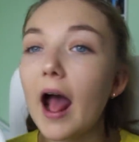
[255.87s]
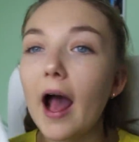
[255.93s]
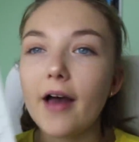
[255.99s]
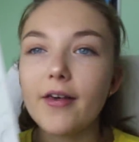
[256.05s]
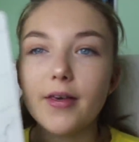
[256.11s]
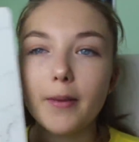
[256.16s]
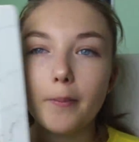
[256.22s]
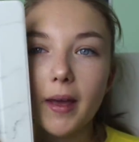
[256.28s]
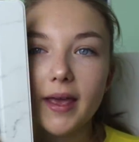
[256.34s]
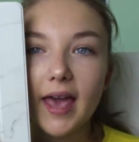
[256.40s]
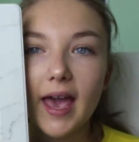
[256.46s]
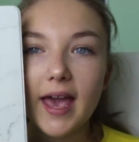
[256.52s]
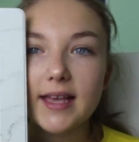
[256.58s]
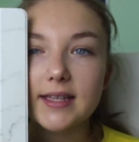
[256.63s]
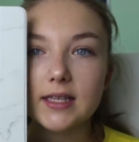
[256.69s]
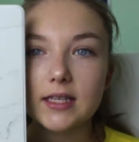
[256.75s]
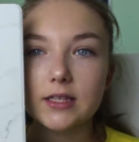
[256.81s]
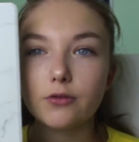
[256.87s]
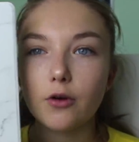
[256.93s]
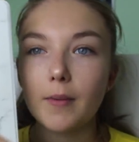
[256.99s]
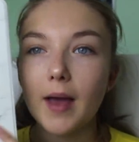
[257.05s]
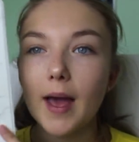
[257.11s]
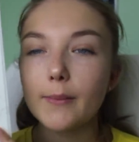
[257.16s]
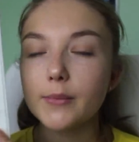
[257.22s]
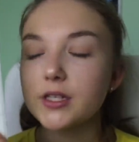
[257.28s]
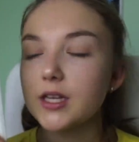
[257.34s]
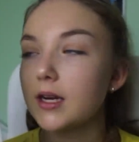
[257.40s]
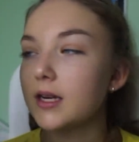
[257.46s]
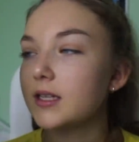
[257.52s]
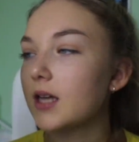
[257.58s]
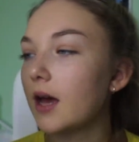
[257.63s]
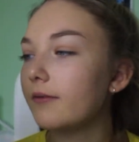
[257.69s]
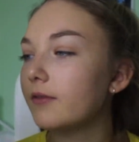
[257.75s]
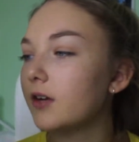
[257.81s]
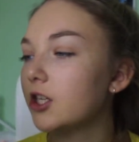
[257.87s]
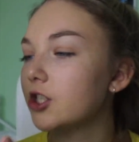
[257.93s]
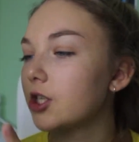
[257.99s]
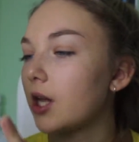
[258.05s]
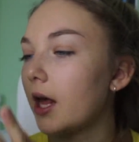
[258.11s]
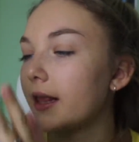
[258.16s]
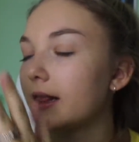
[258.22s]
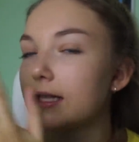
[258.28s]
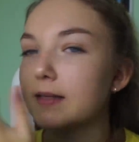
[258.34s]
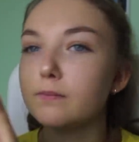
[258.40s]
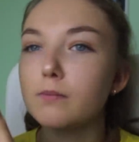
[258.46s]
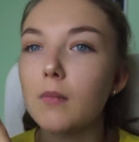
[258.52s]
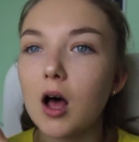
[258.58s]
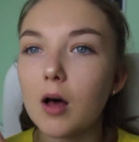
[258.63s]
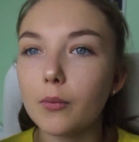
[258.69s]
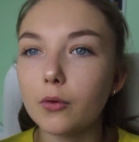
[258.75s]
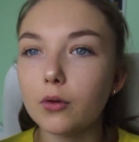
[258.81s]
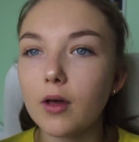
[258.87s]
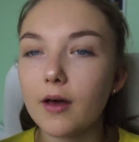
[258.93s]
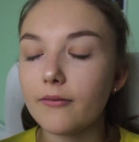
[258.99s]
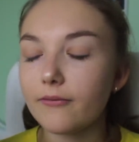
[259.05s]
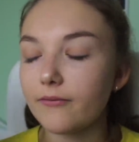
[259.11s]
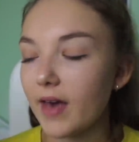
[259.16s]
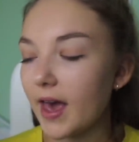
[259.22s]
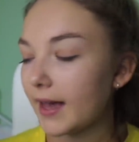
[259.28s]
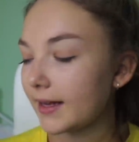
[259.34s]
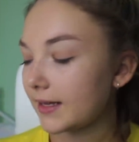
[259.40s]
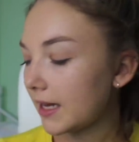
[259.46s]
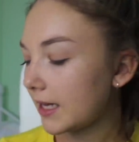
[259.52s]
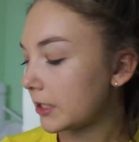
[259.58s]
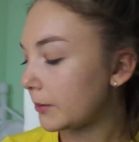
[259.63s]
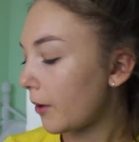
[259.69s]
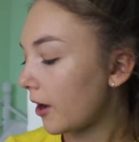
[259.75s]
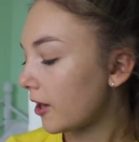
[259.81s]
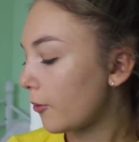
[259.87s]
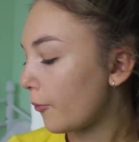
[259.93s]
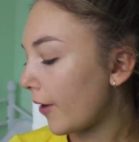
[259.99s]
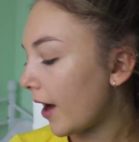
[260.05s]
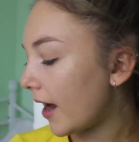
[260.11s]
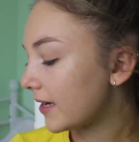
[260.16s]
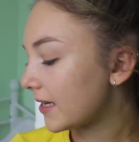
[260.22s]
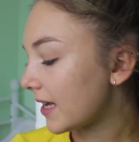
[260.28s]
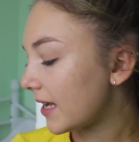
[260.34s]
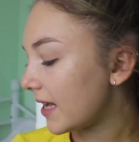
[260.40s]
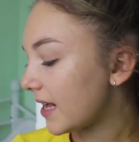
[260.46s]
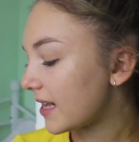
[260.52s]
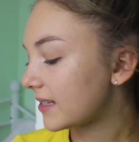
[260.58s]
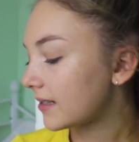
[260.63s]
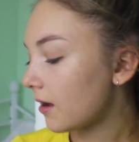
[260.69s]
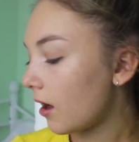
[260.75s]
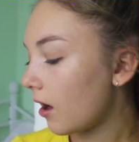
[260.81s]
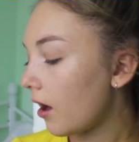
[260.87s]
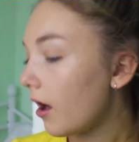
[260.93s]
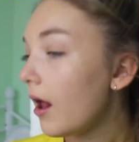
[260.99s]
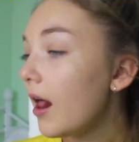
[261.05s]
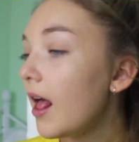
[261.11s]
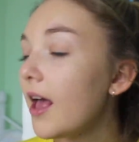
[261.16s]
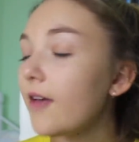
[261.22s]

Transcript: And then my case is from Amazon. It's kind of just like this marble effect. It's by the brand ESR.